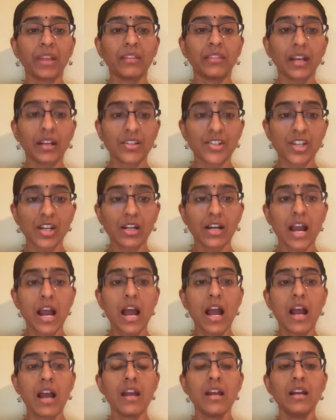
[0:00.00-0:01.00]

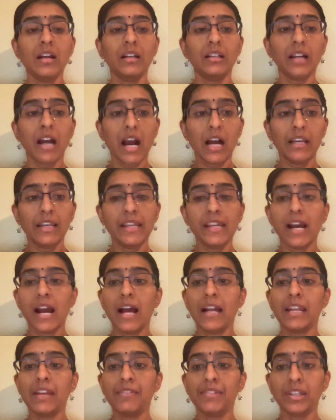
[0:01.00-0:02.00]
Dakshaka,
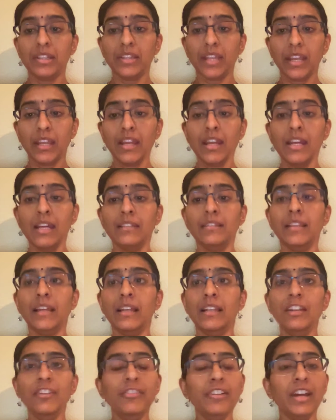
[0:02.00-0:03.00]
Kalia and everything. They
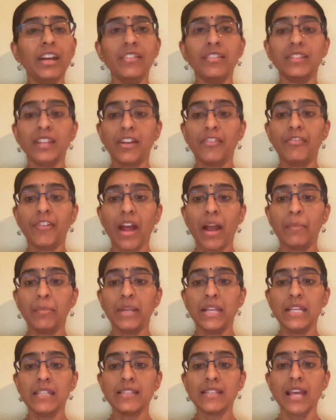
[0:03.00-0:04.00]
live here with their
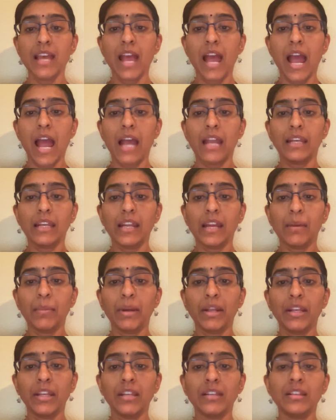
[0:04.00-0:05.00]
families, and
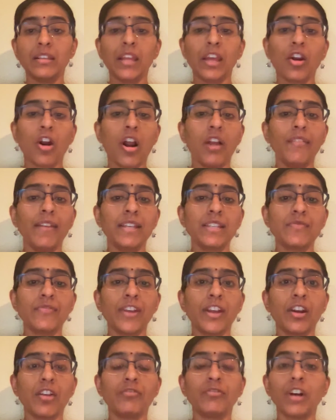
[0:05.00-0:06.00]
but they're always
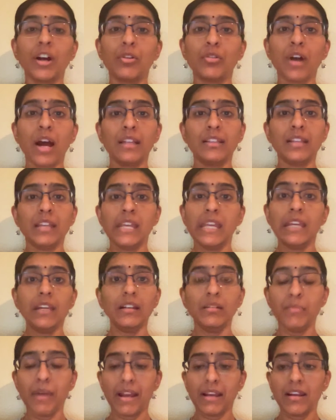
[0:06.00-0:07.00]
fear of Garuda, the
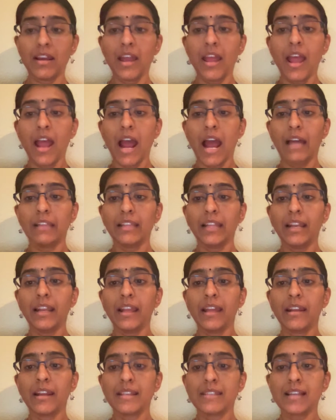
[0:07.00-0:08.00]
eagle man. And
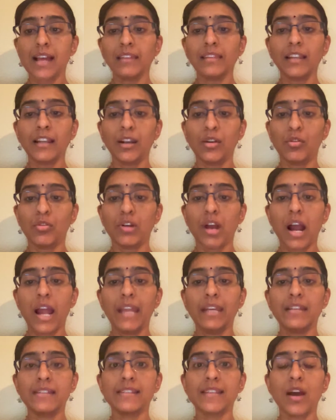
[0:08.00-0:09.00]
then
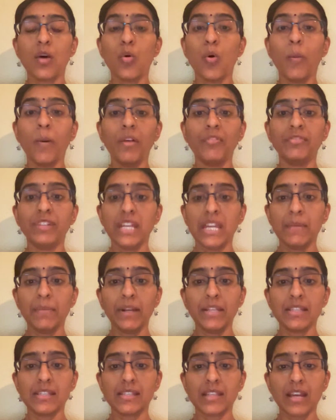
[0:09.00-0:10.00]
Rasatalaloka, it is a home of
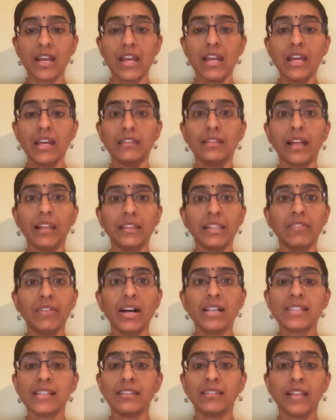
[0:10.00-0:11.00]
demons.
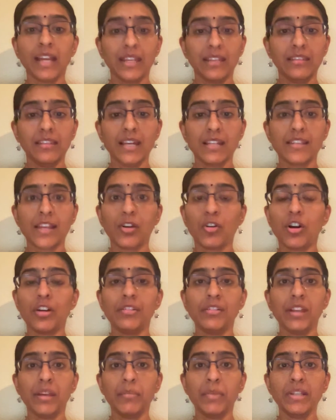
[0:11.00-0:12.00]
Dandavas and Daityas are
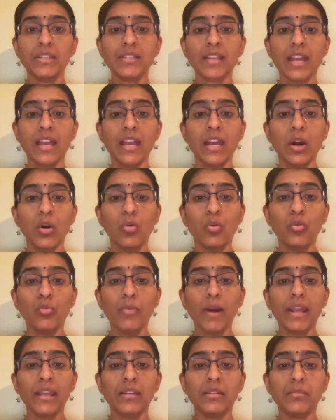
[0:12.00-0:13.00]
called demons, who
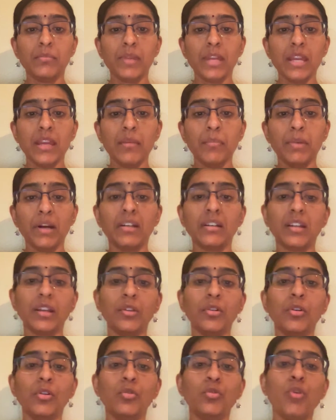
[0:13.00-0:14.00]
might be, but
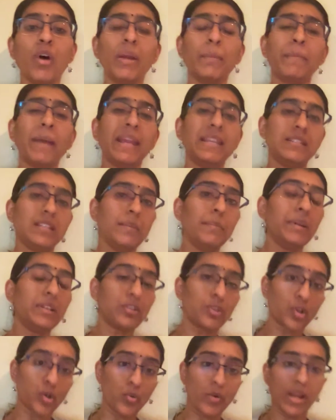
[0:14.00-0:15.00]
who are mighty
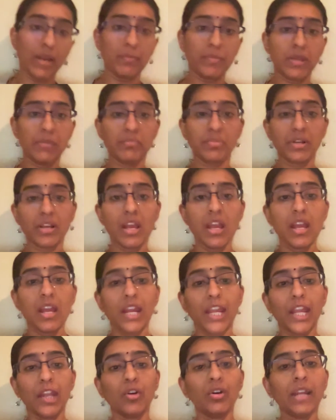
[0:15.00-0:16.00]
but cruel people.
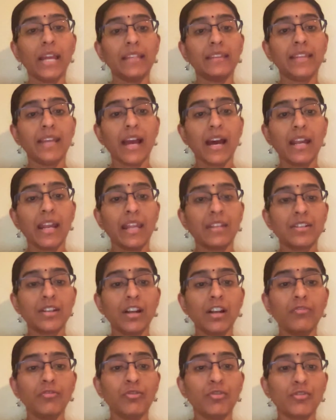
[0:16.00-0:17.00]
They are
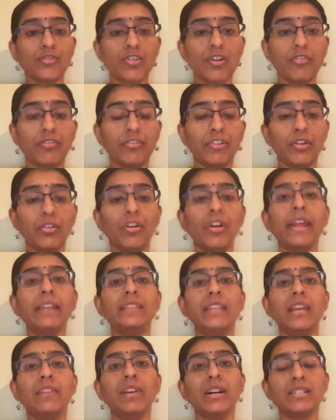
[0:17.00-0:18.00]
eternal force of
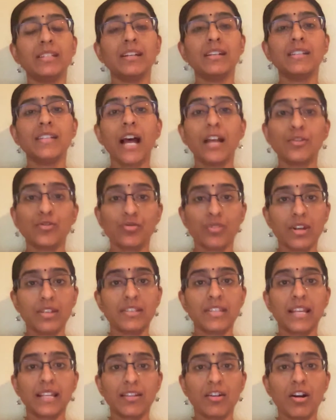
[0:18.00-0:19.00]
Devas. That is
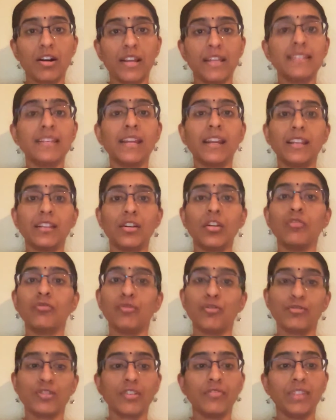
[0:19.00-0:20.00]
Asuras, they are called as. They are eternal
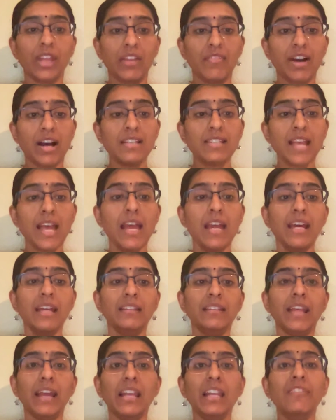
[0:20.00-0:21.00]
force of Devas.
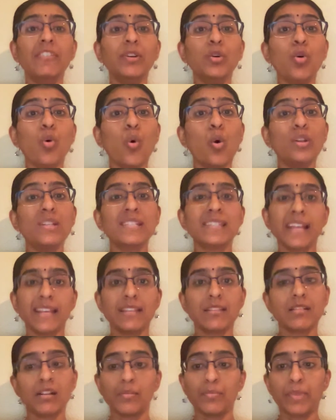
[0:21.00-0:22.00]
They live in holes like
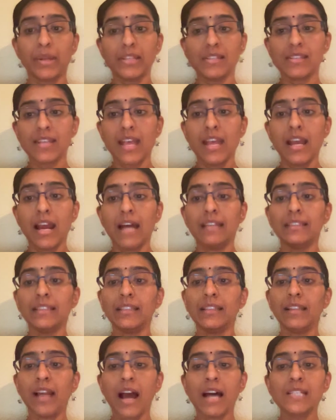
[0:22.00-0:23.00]
serpents.
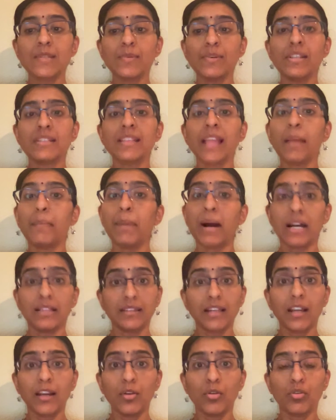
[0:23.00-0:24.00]
And the last one is
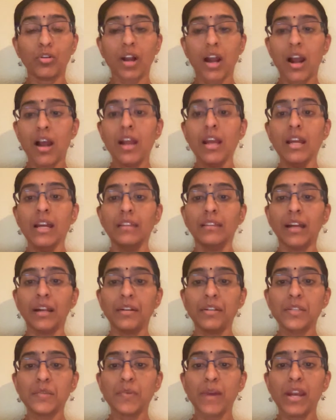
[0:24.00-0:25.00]
Patalaloka.
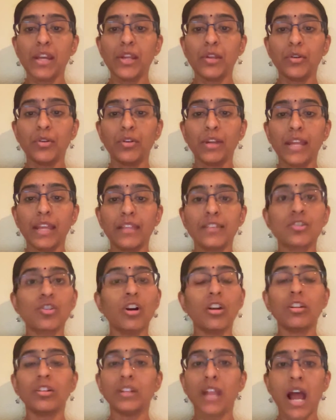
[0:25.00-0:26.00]
That is where, it's
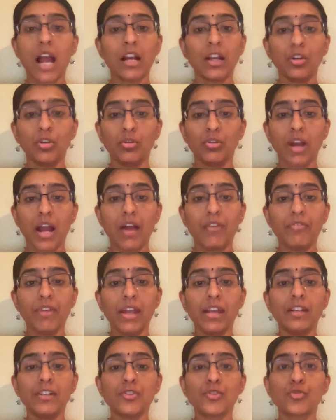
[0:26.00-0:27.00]
called Nagaloka,
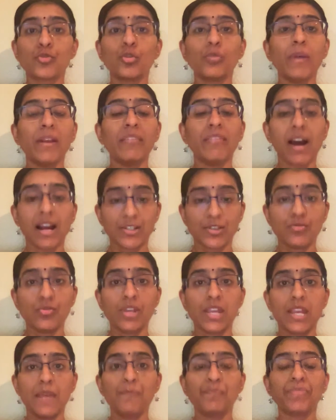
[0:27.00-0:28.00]
where it is ruled by
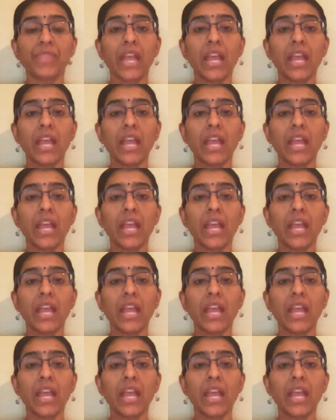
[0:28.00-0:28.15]
Vasuki.